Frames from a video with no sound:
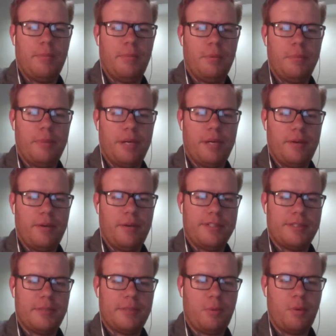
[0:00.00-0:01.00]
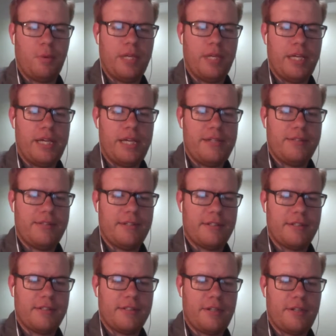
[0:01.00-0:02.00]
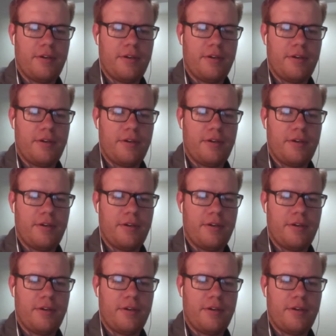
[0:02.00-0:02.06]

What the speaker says: bound is 0.860. Do